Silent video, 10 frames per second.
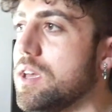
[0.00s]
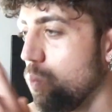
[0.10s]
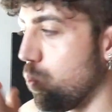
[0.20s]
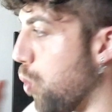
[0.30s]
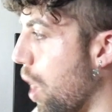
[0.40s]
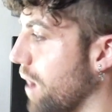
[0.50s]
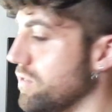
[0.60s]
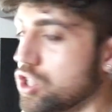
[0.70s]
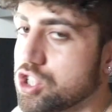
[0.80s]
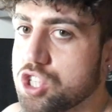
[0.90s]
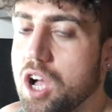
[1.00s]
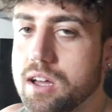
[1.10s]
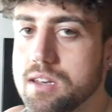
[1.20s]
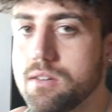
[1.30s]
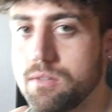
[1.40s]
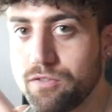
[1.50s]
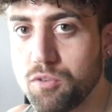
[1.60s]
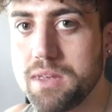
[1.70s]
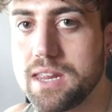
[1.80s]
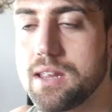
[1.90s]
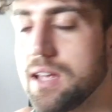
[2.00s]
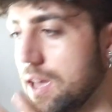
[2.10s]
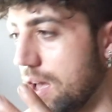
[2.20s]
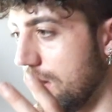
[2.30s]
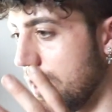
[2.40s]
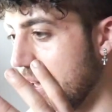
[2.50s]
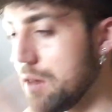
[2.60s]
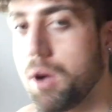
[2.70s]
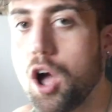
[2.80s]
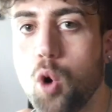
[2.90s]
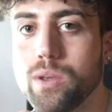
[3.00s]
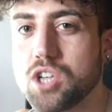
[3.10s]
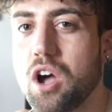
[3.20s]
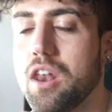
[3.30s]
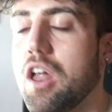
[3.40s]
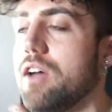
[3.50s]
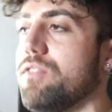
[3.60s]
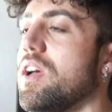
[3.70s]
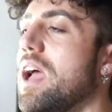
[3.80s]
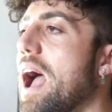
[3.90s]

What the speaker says: what I've just done for me in my whole entire life.